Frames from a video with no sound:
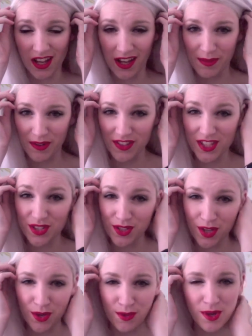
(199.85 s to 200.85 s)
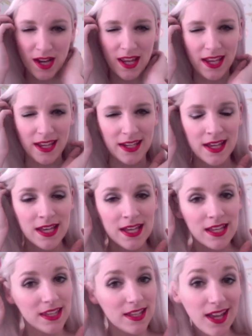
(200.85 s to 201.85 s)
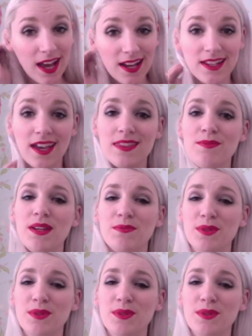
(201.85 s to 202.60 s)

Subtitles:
If it's too clean, you can get them in,